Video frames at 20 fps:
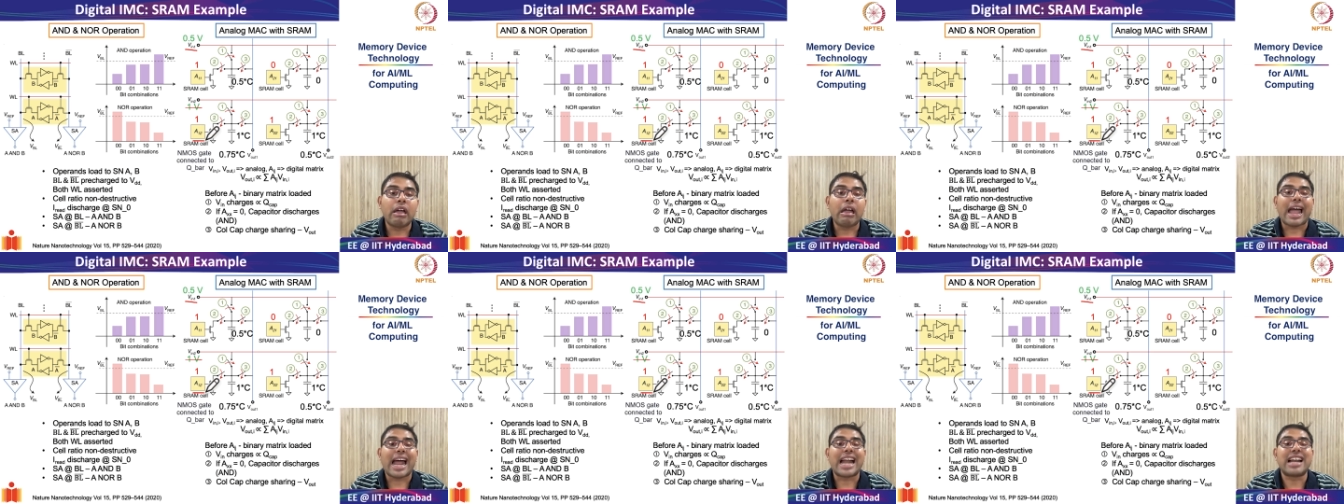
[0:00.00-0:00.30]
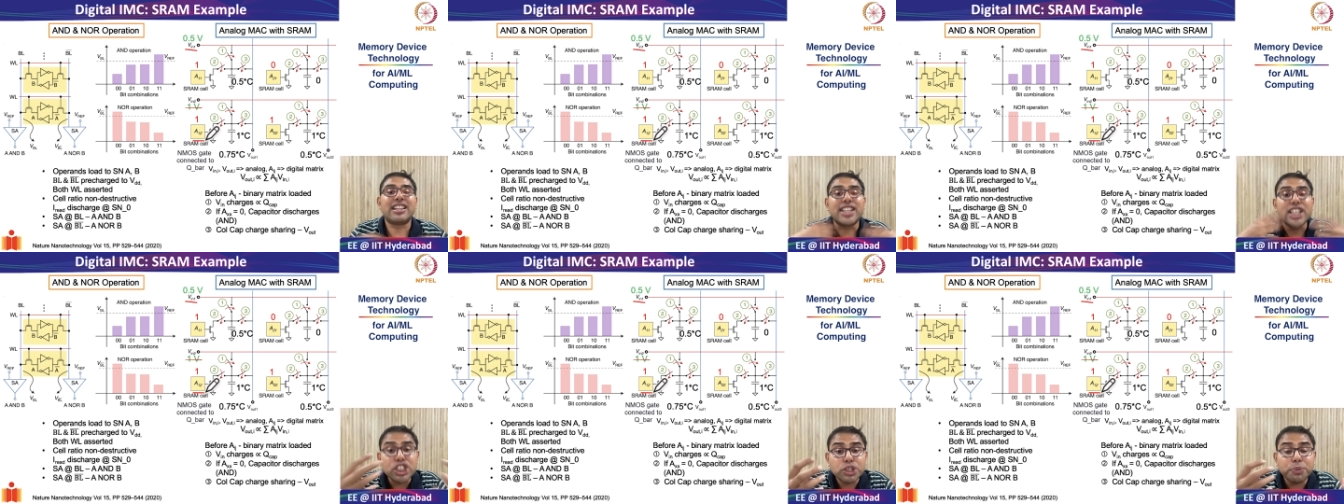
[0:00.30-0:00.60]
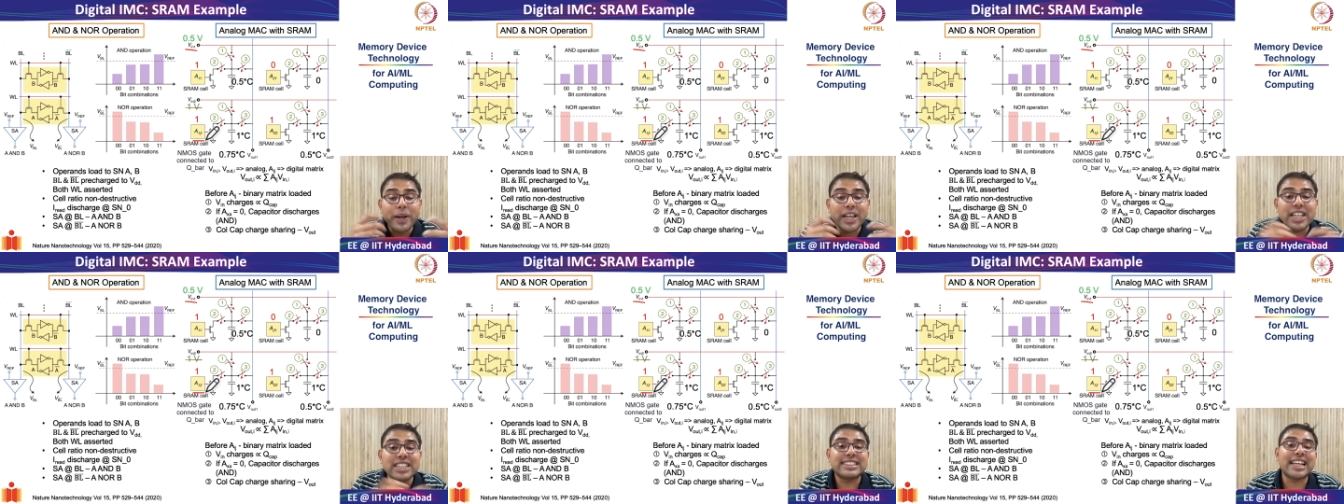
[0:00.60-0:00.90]
And this
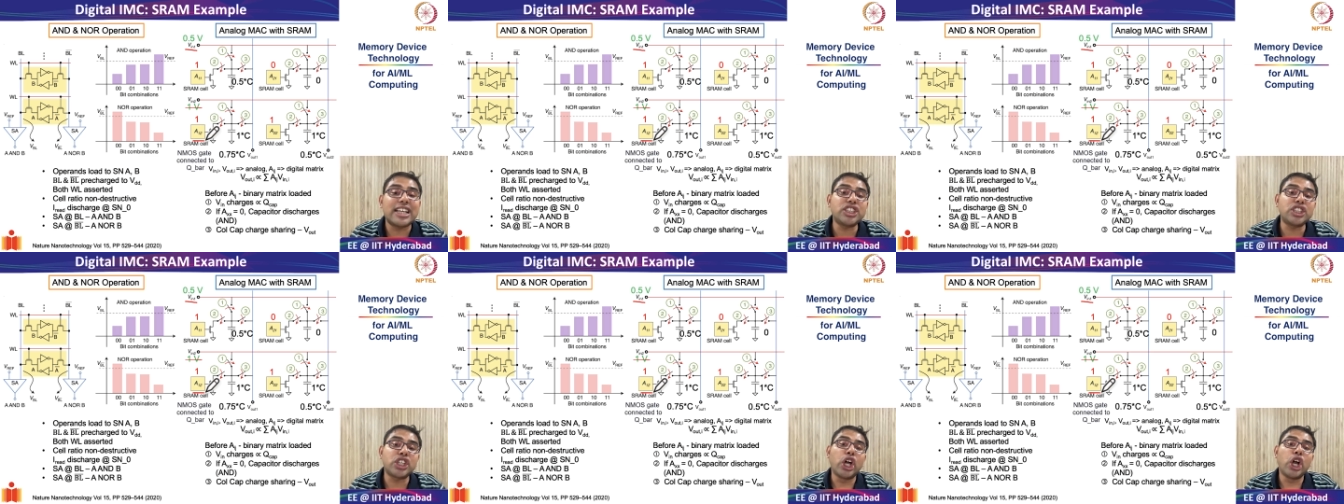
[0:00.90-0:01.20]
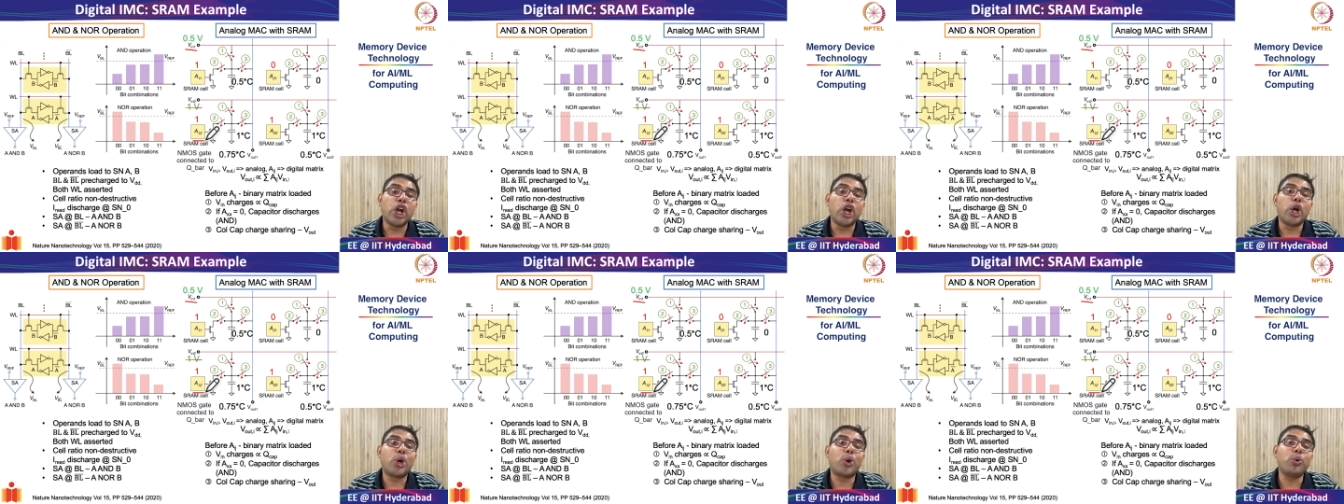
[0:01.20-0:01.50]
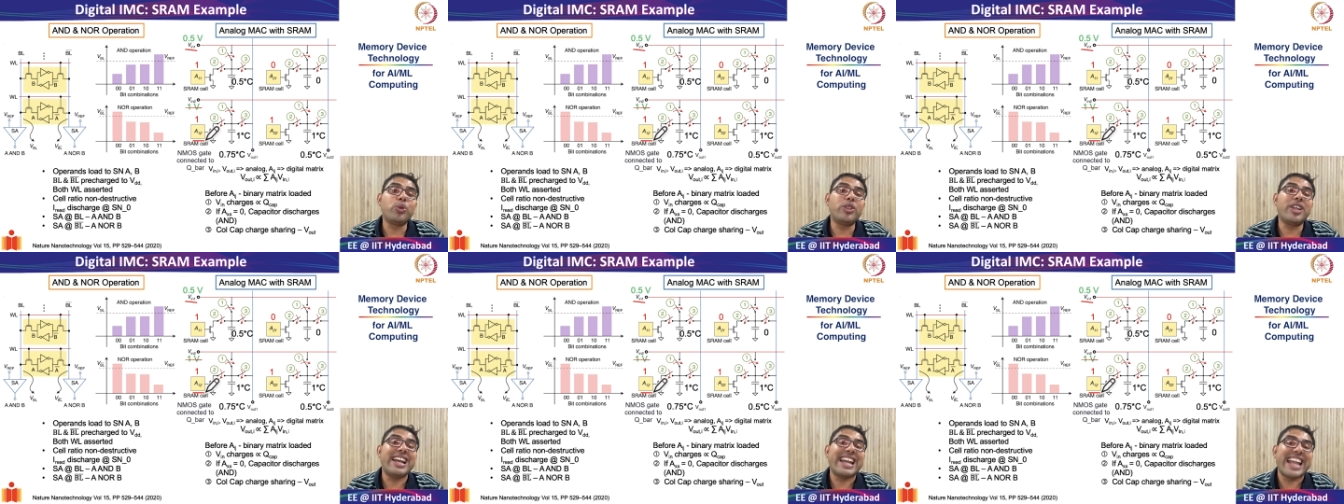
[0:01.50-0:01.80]
brings us to
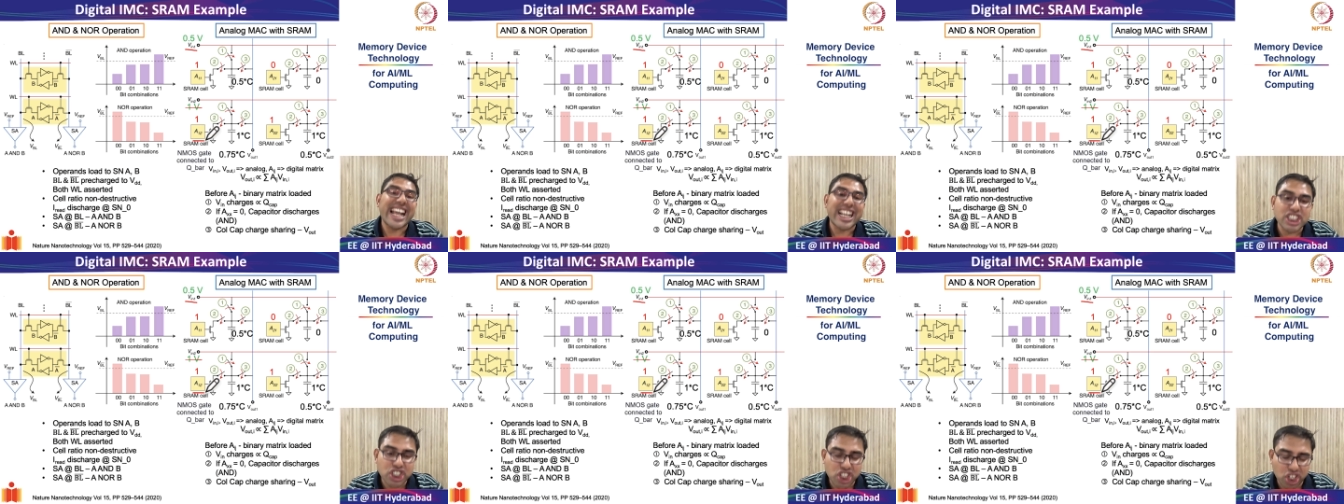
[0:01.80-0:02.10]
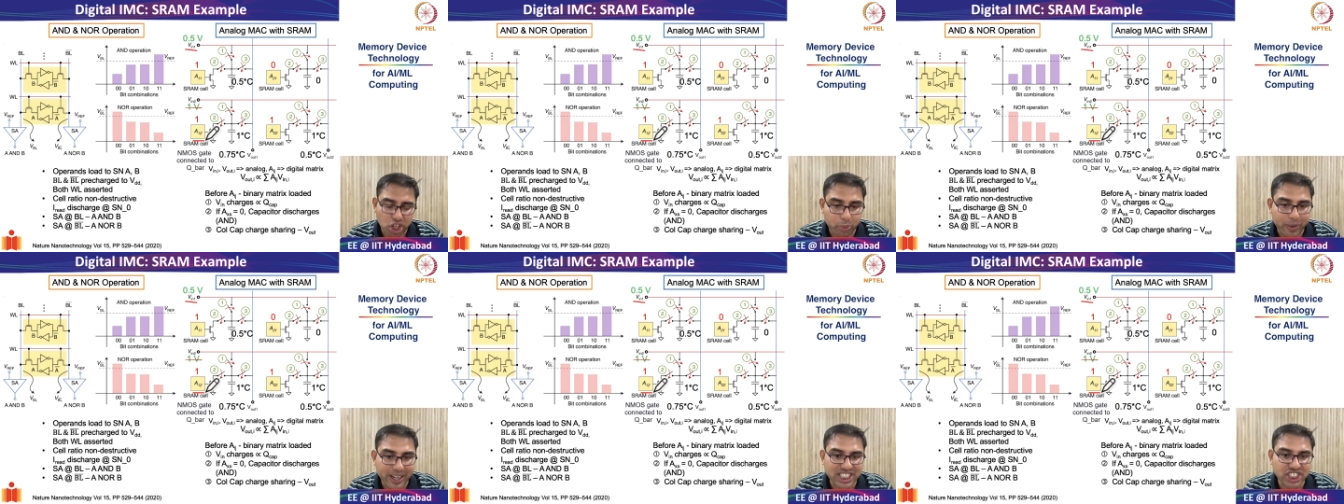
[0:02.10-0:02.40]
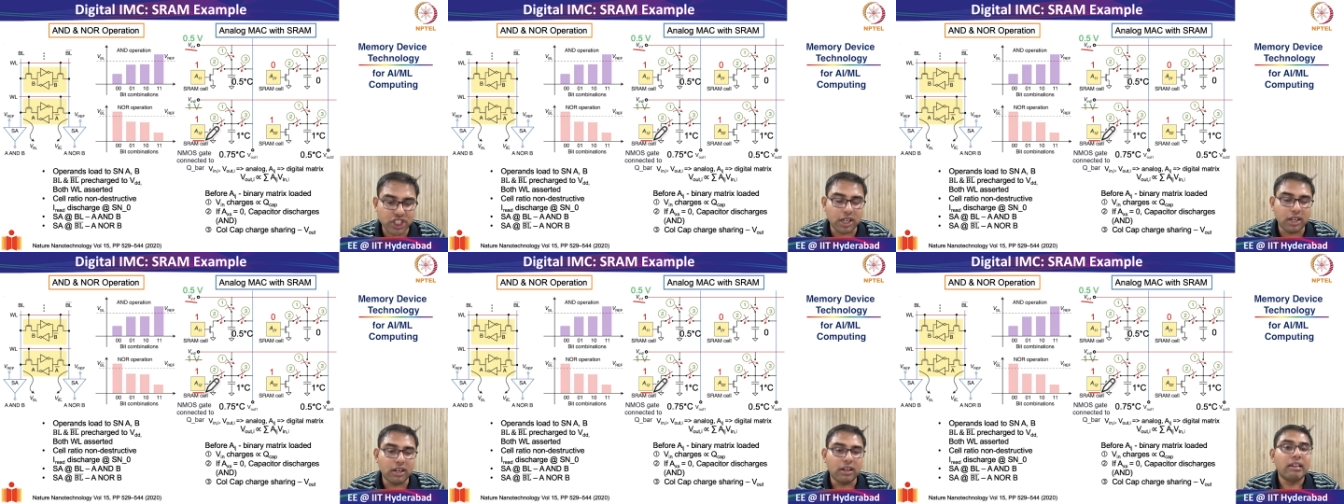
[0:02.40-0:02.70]
the next
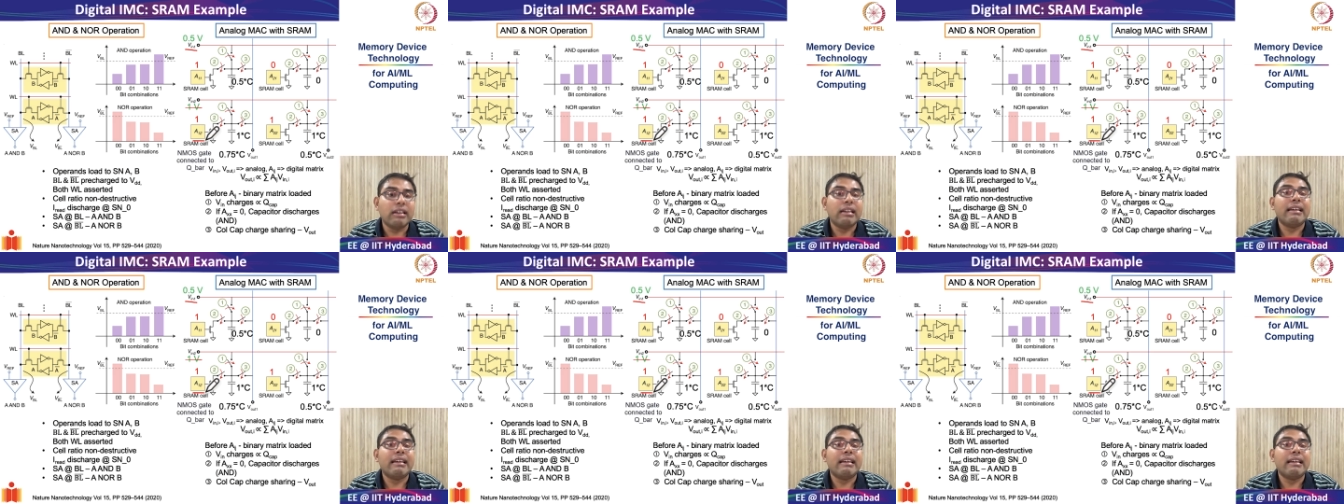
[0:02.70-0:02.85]
question.